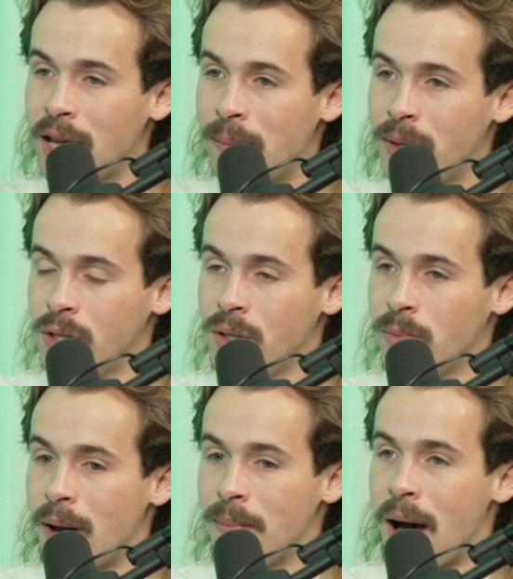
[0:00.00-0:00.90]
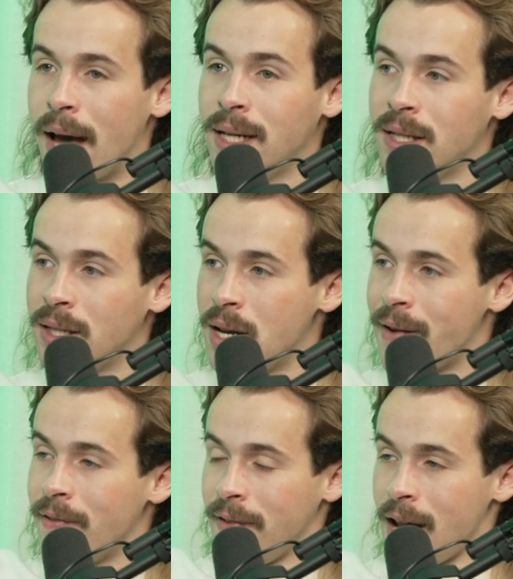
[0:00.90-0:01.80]
image into my mind is
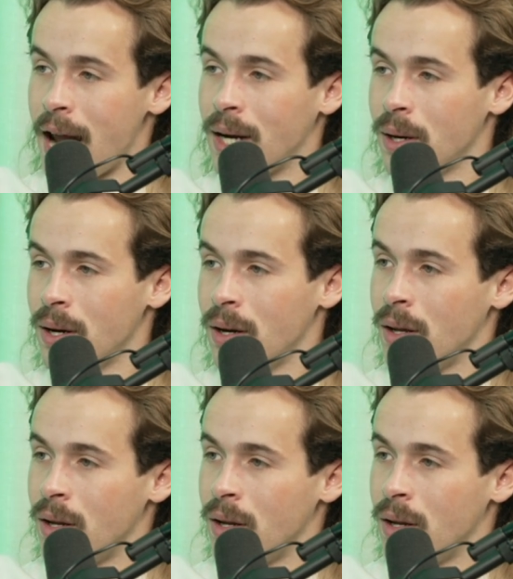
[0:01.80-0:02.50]
enough of an anchor